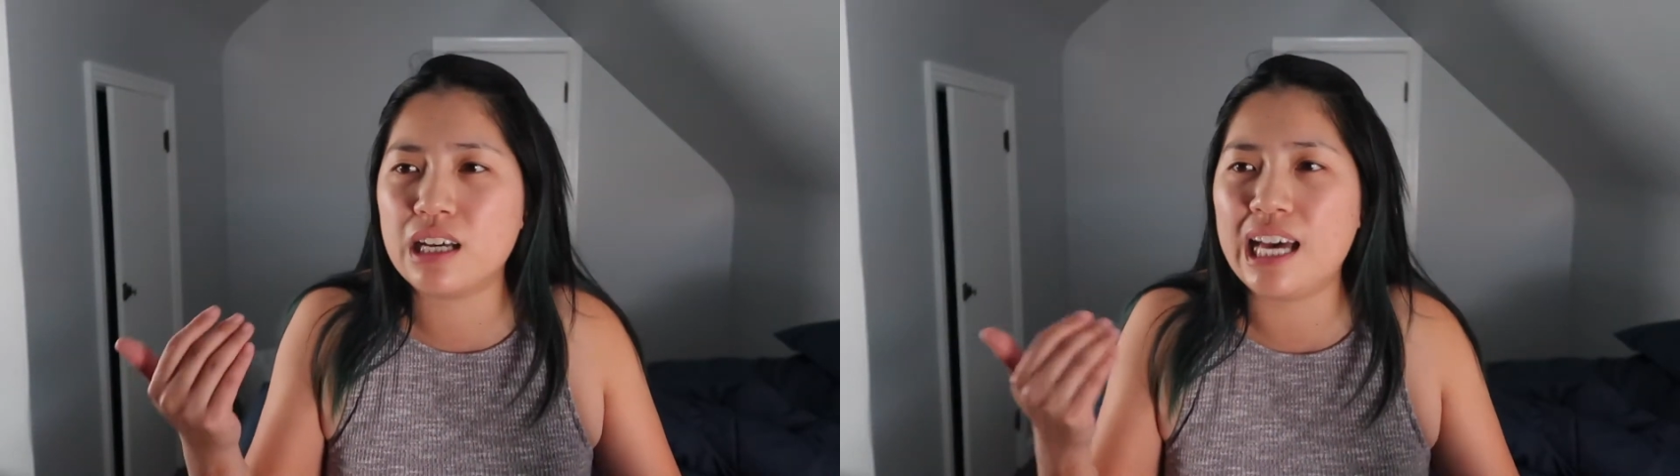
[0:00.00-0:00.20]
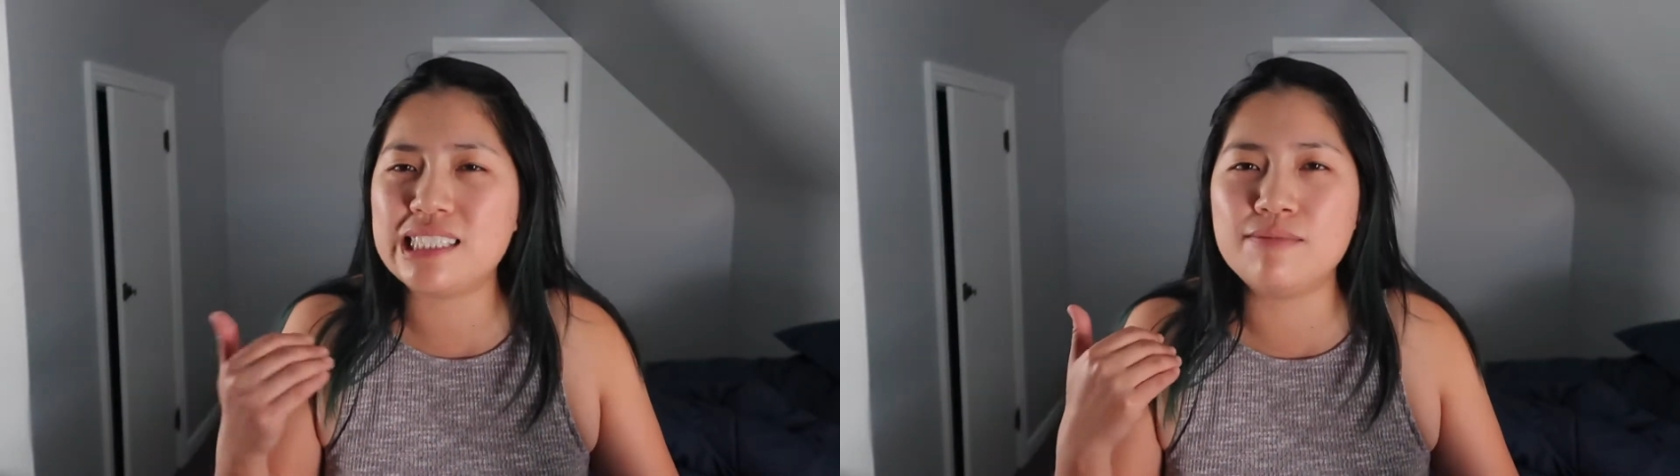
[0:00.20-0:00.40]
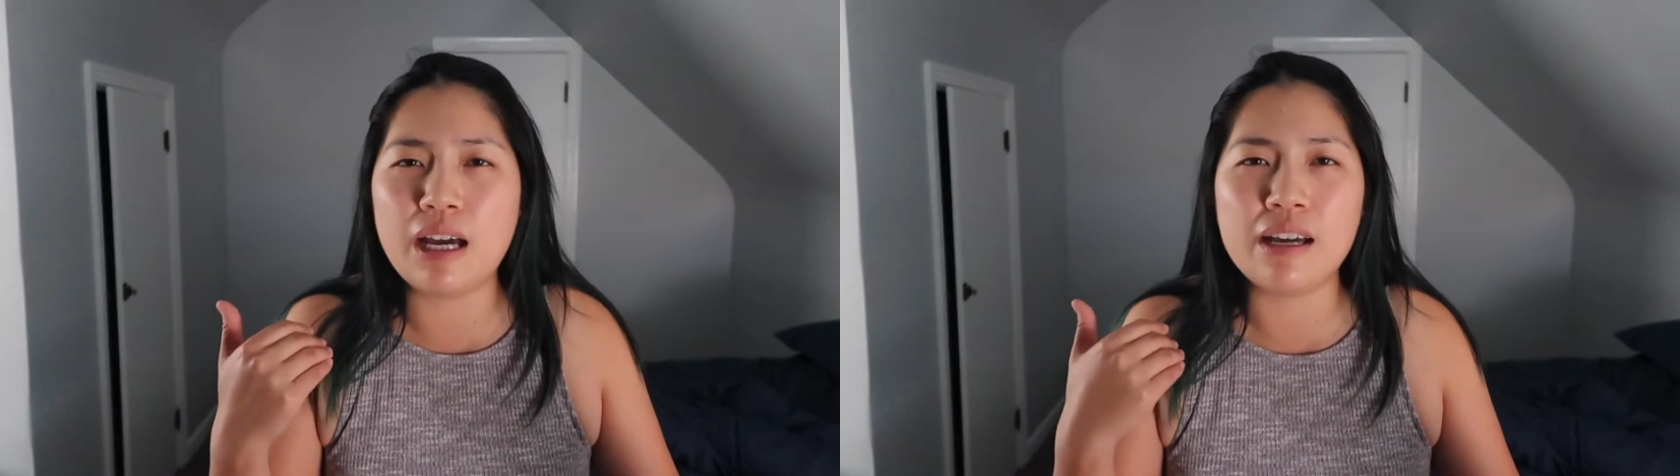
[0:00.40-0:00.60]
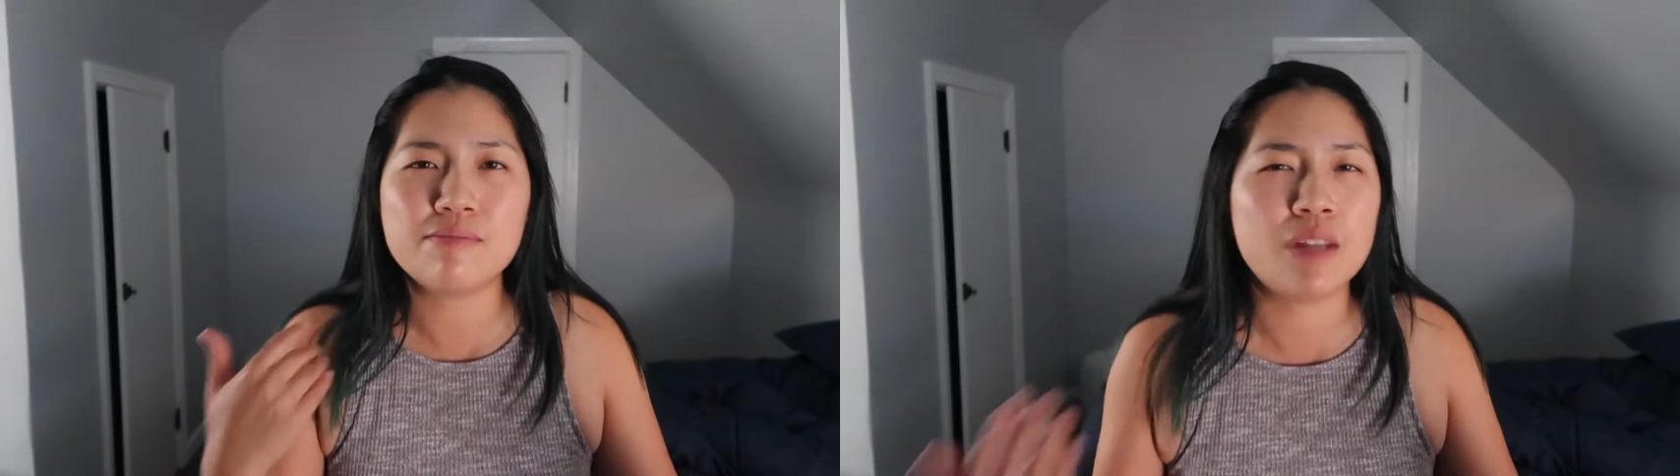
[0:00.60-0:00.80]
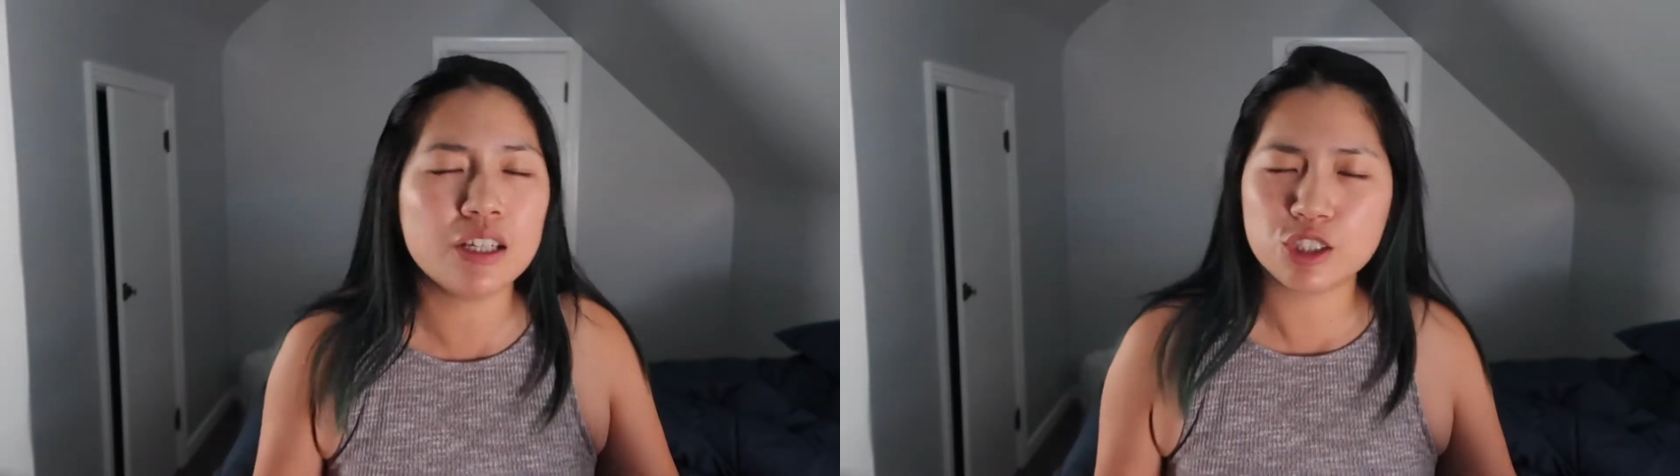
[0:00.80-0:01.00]
I'm
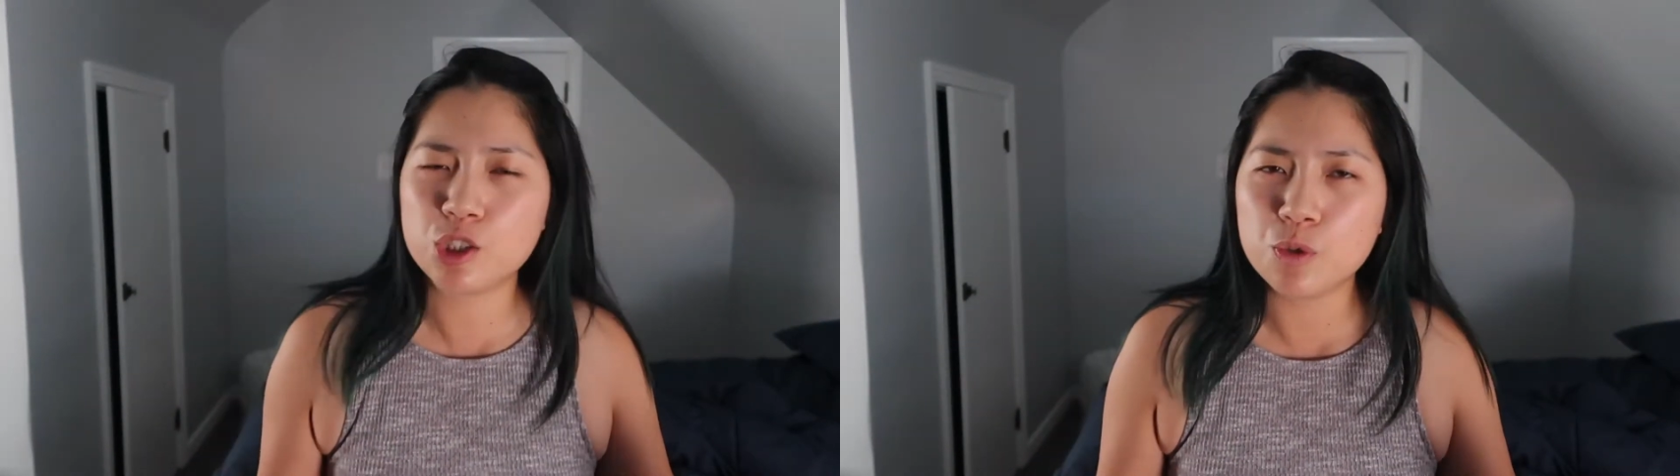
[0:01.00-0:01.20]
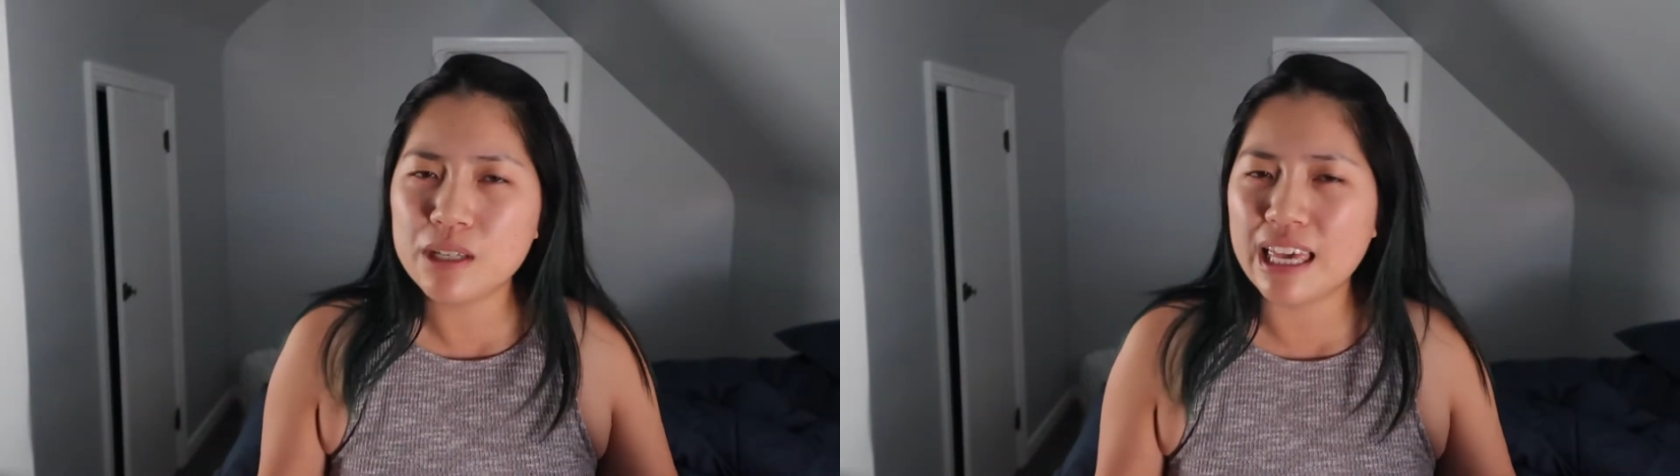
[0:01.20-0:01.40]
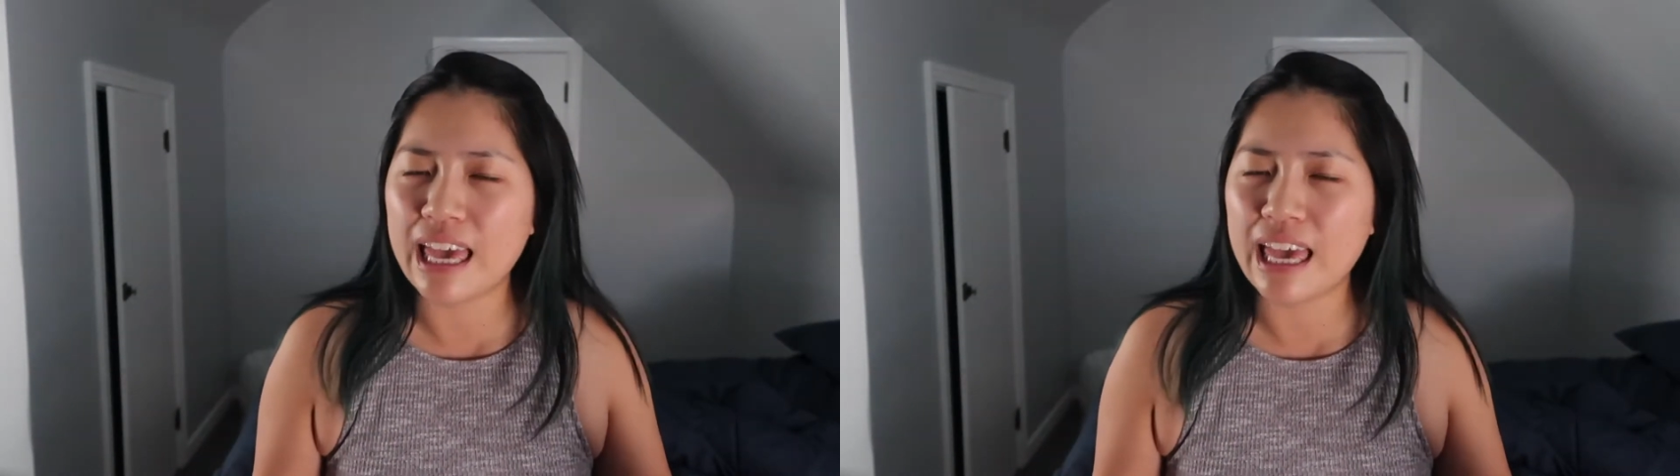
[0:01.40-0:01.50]
not doing